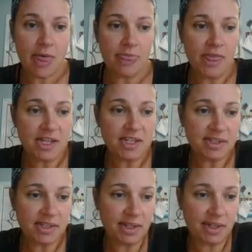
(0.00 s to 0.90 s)

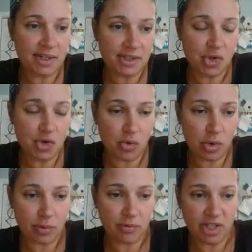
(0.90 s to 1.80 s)
This is
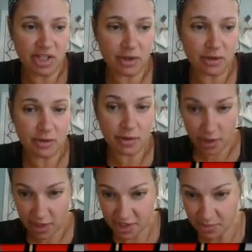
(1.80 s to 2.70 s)
your video
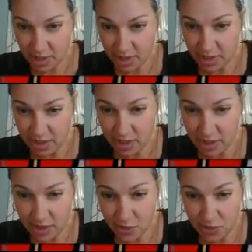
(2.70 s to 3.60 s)
explaining
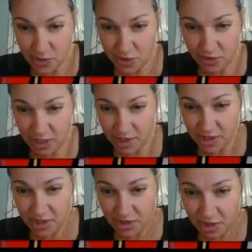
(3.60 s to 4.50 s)
how to get
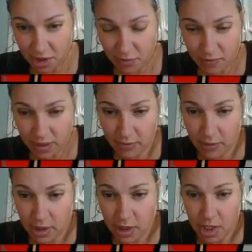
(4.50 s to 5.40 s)
an Achieve.
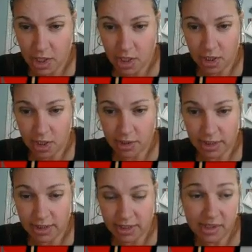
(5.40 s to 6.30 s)

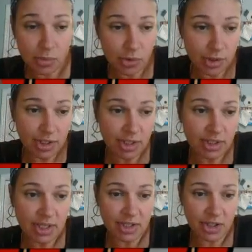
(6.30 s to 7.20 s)
It is
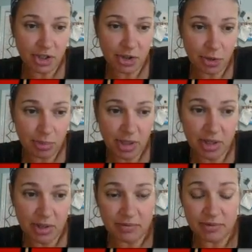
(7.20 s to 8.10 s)
important that you
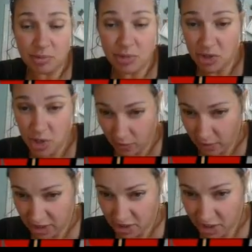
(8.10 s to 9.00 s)
become familiar
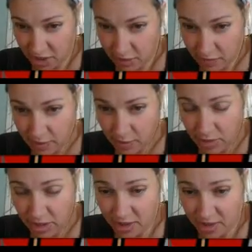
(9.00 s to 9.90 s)
with Achieve
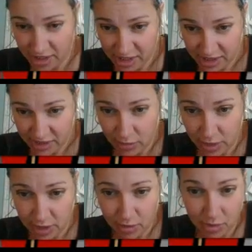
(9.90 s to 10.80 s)
because
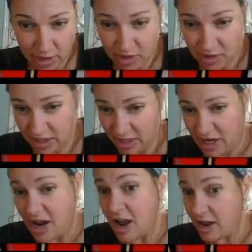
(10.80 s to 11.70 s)
we will be using
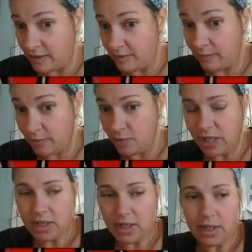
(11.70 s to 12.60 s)
it every
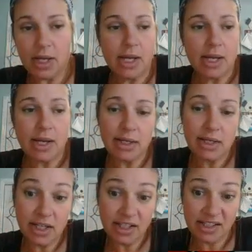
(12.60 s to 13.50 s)
week.
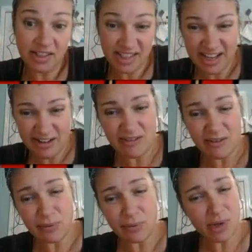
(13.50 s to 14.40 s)
And it does
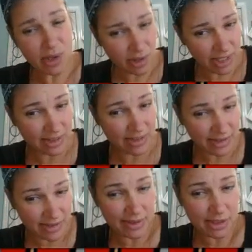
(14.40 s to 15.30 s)
count for a grade.